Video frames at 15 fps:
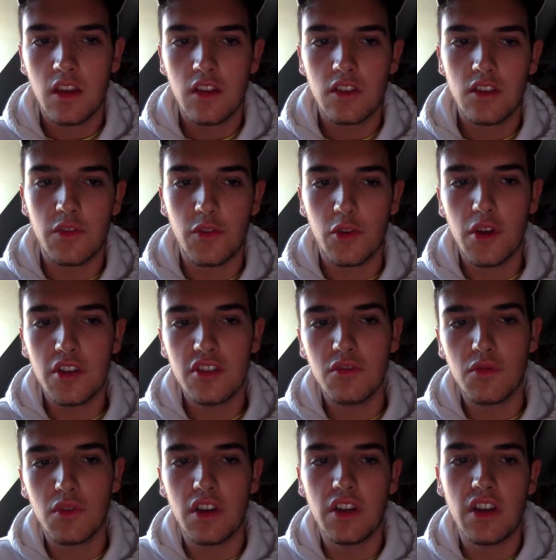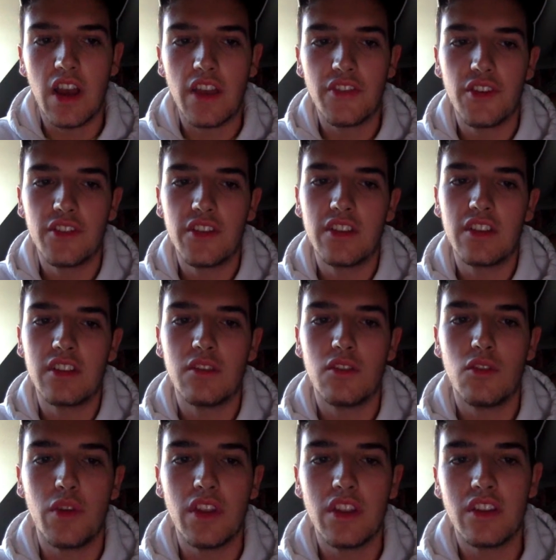So for question one, I thought that
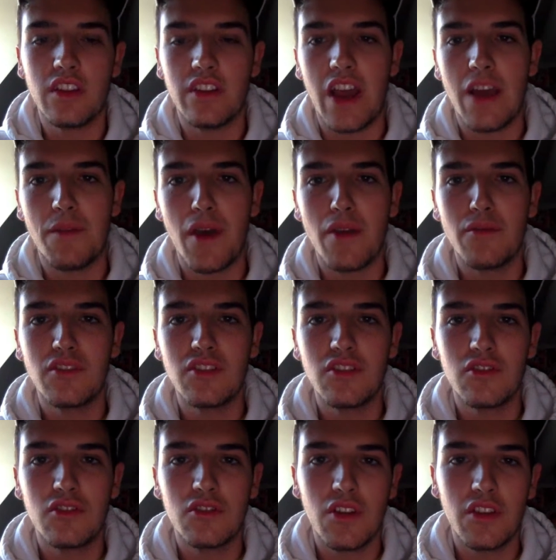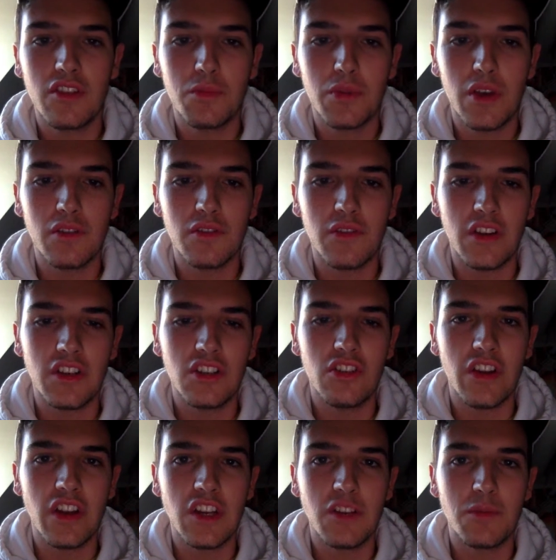the way that the timeline was used throughout the play was very
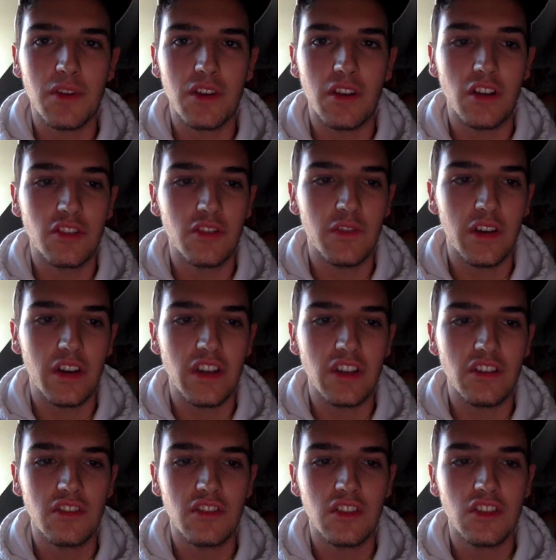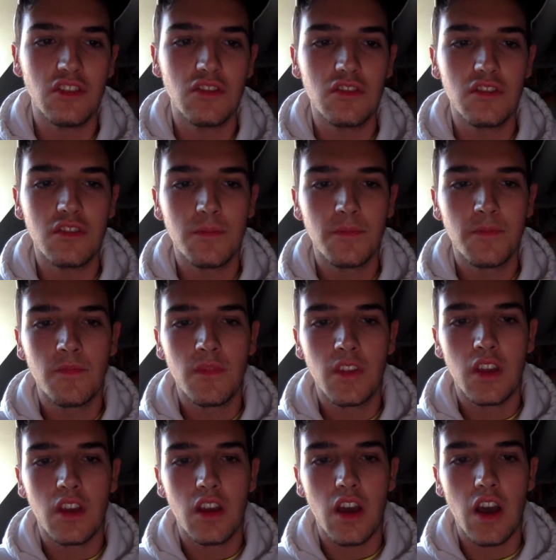strange, but also very interesting use.
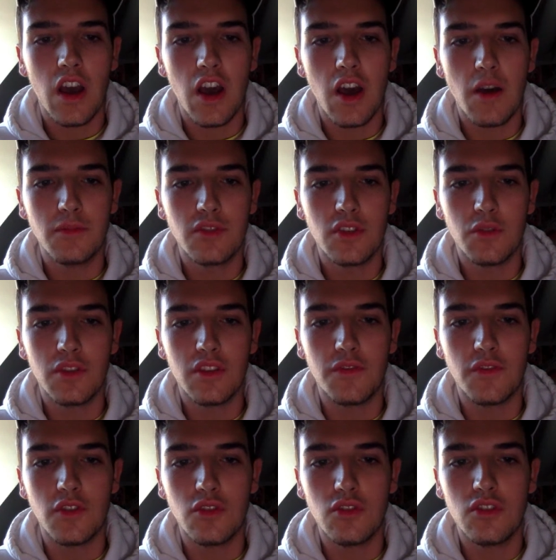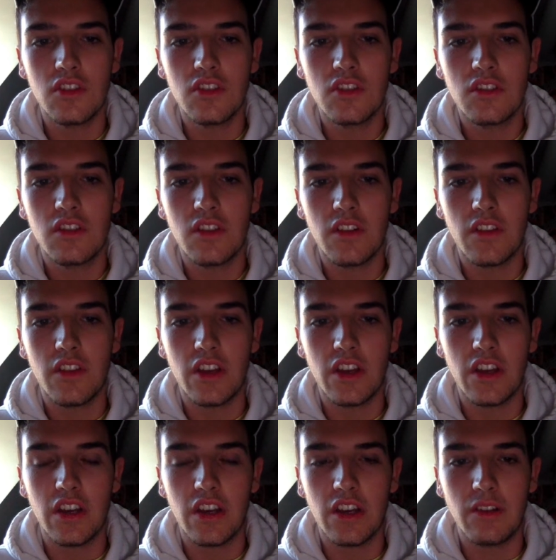So with the fuges,
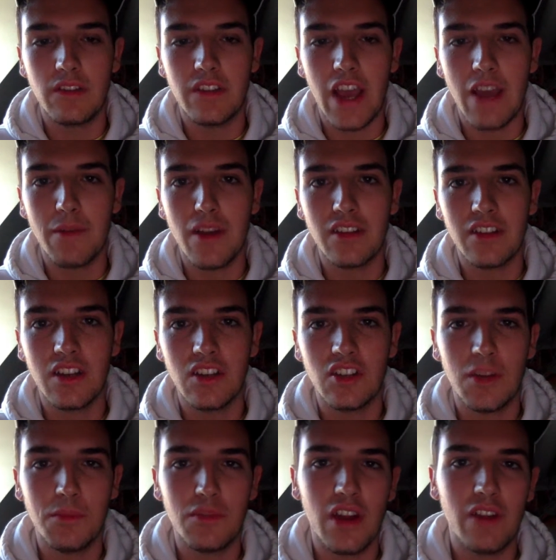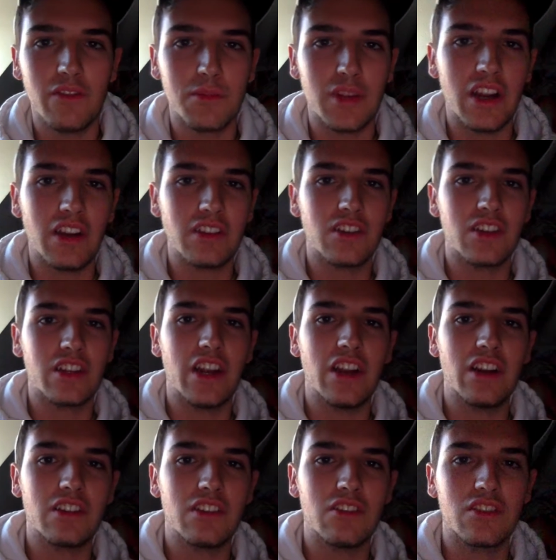the timelines kind of jumped around from character to
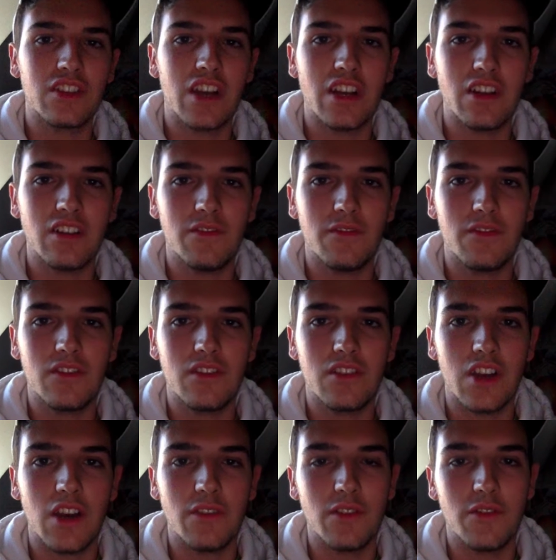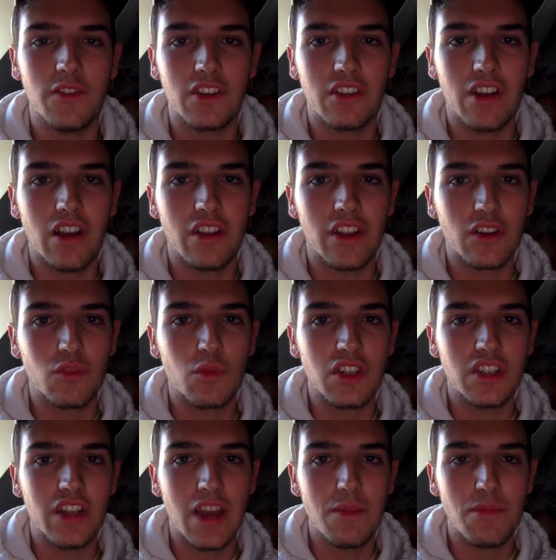character, and it was kind of tough to figure out like which
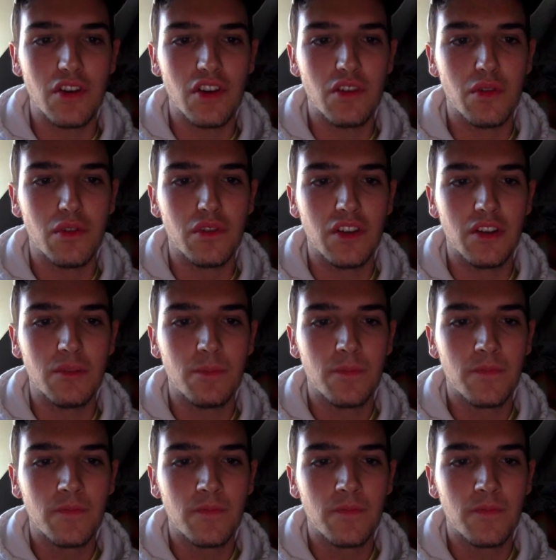time period we were in.